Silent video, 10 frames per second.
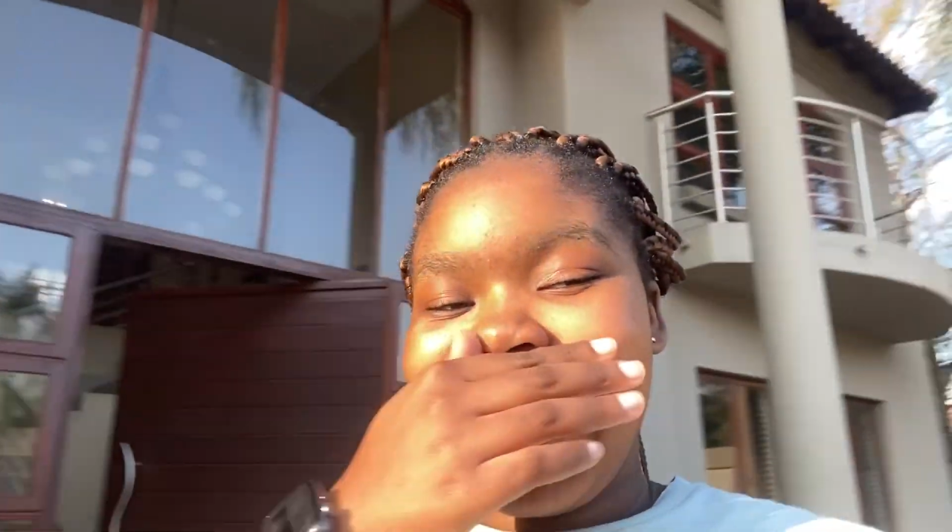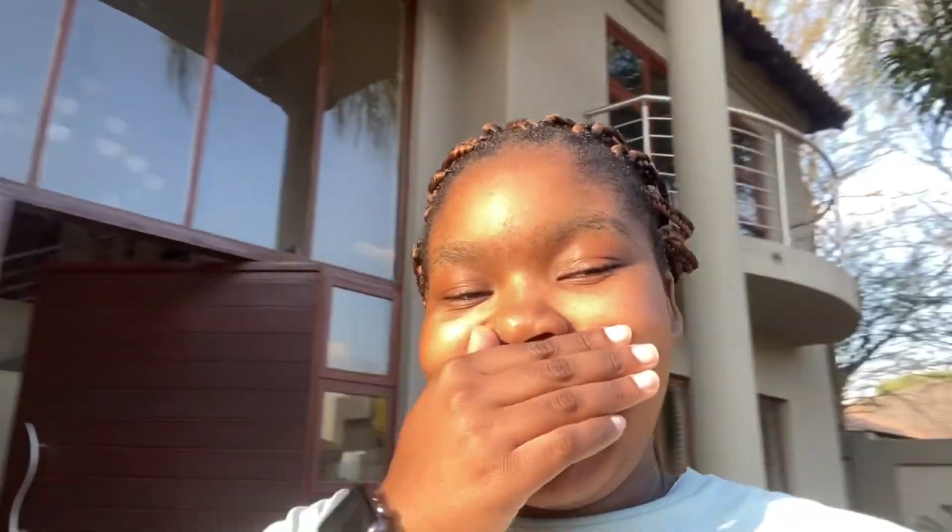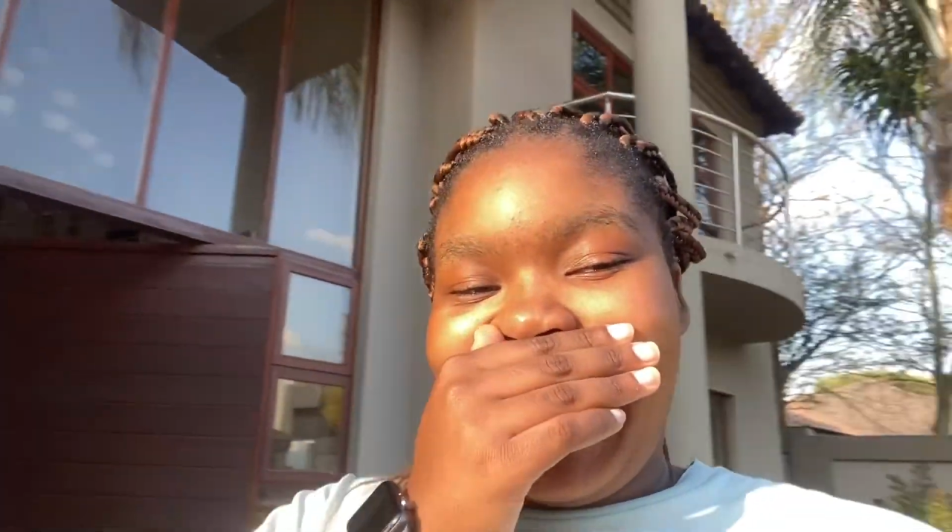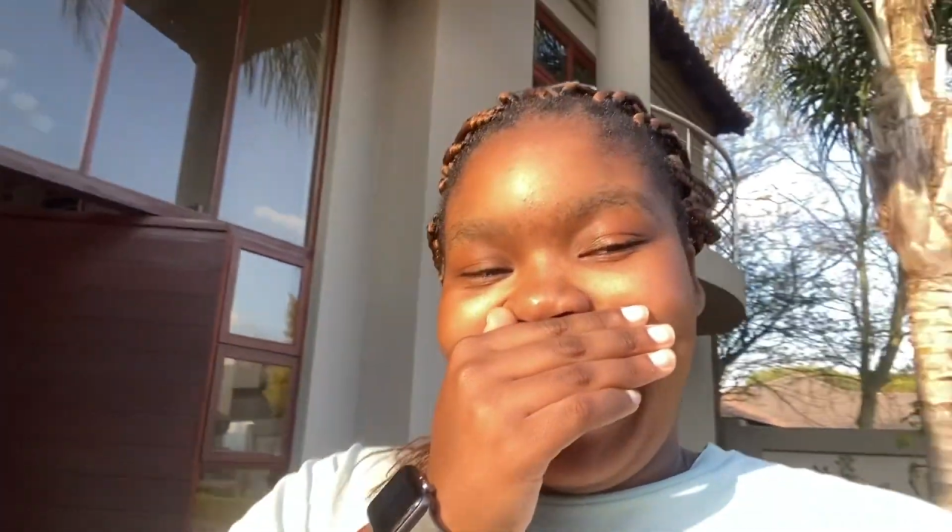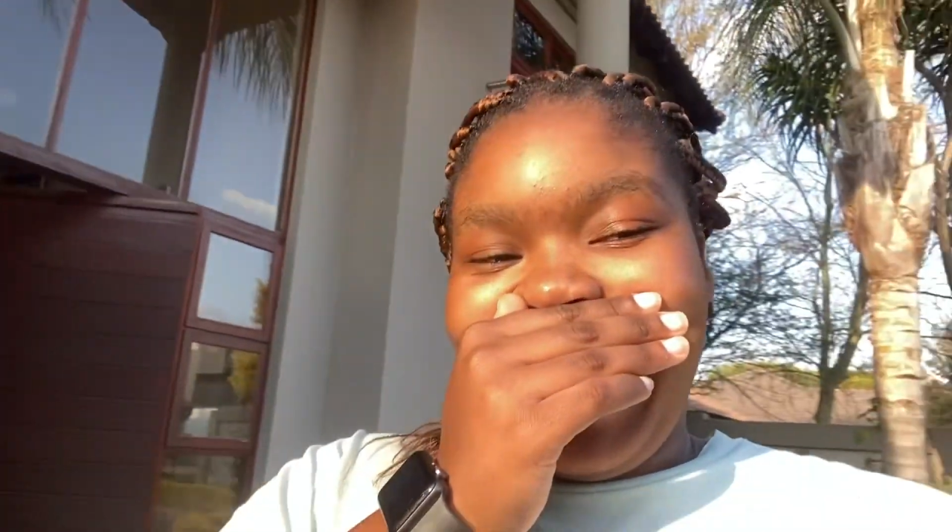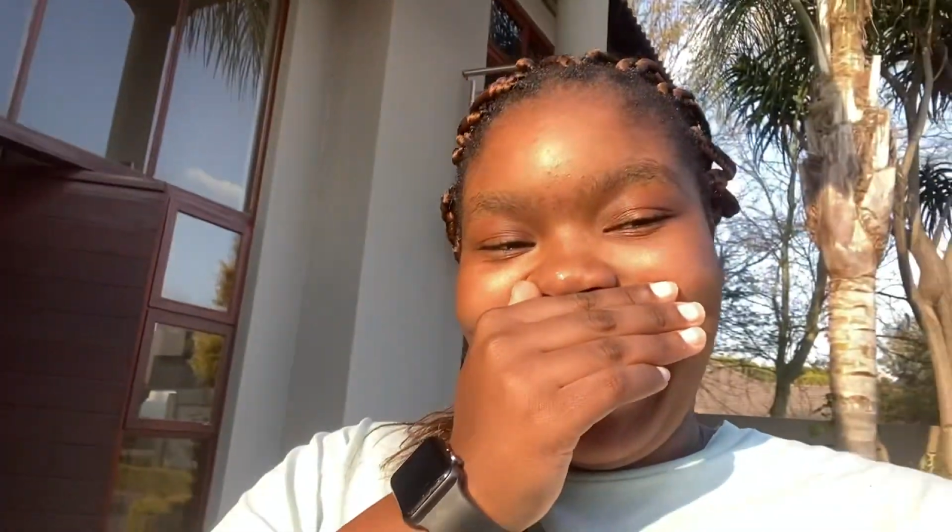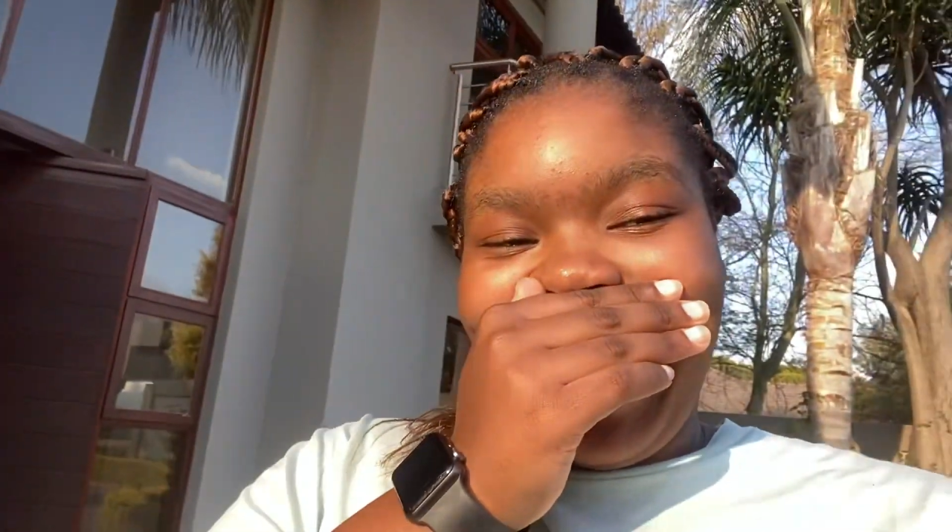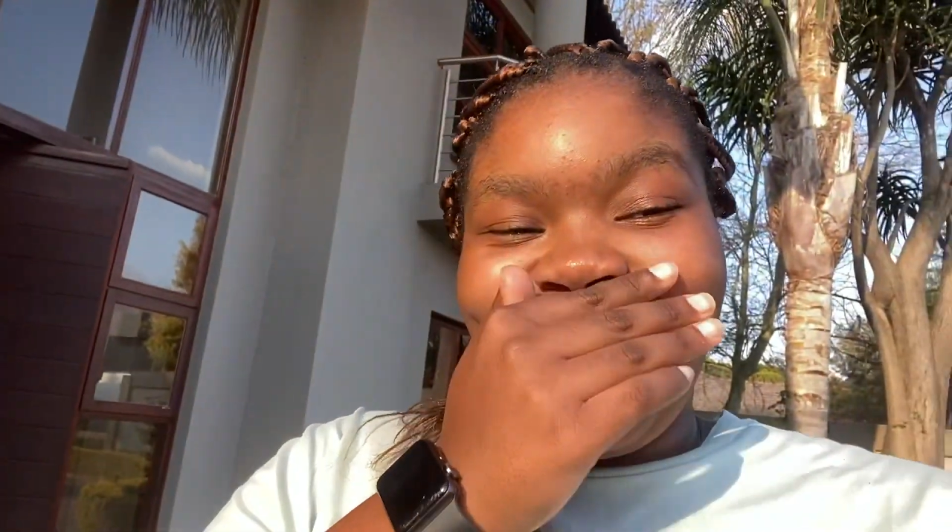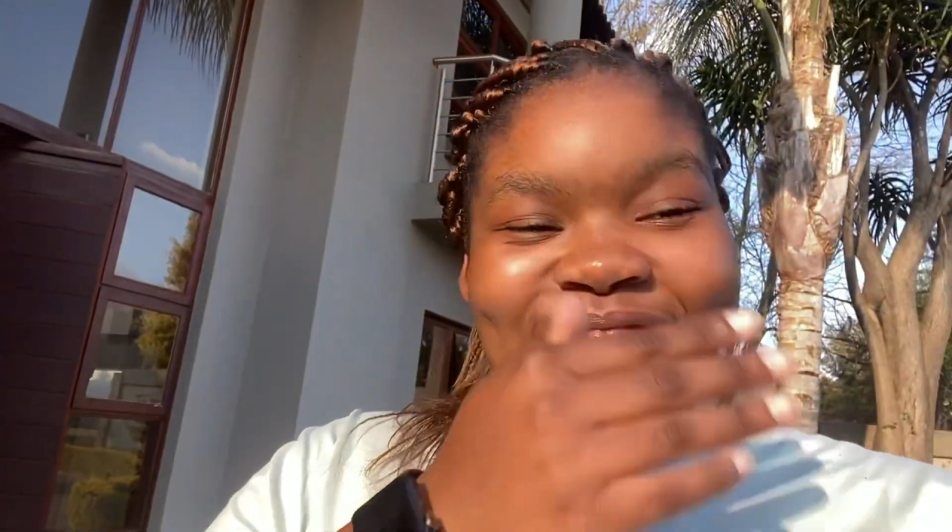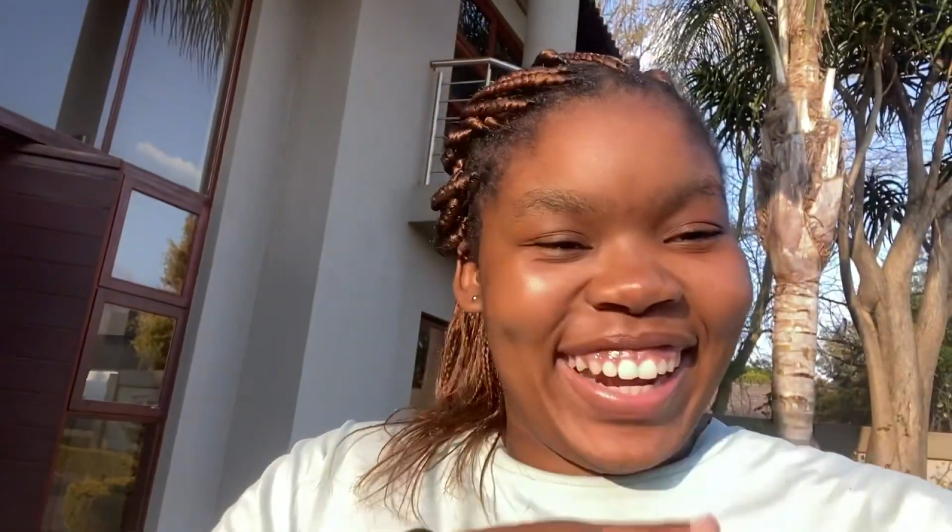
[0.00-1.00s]
I
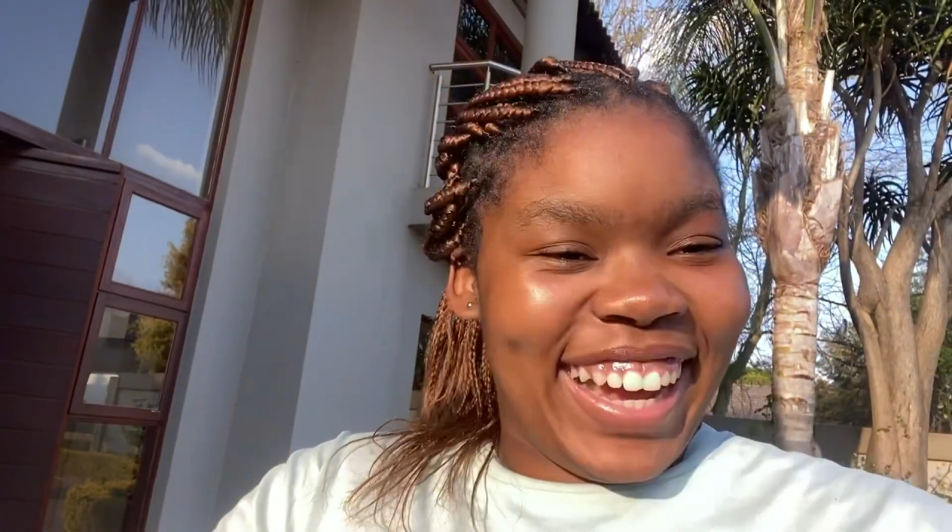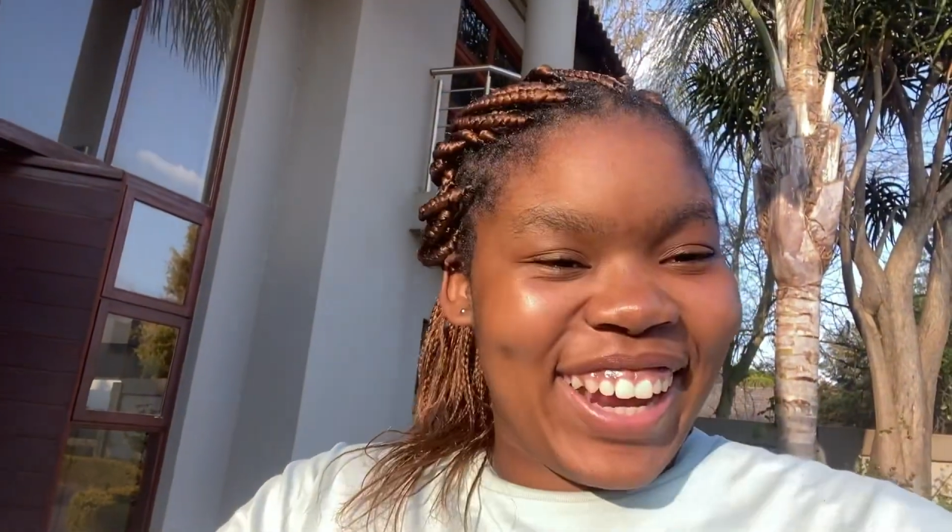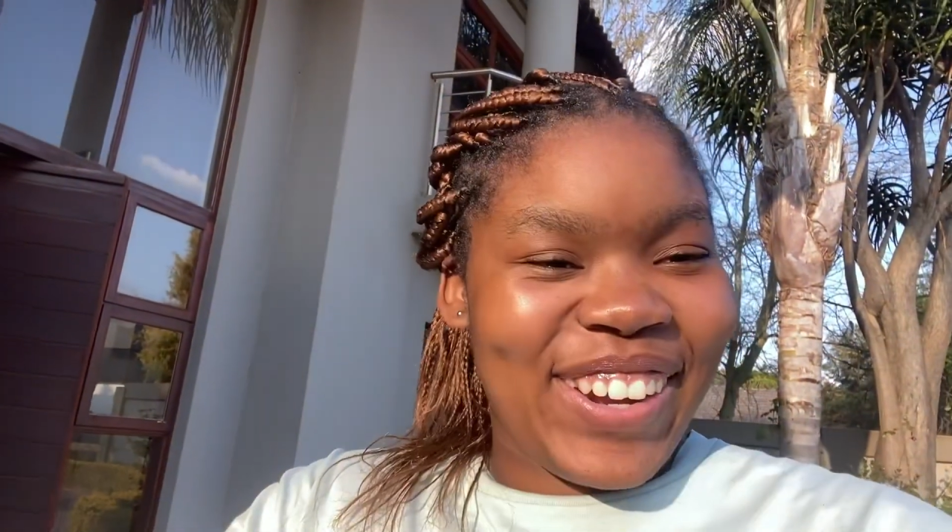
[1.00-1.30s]
feel like I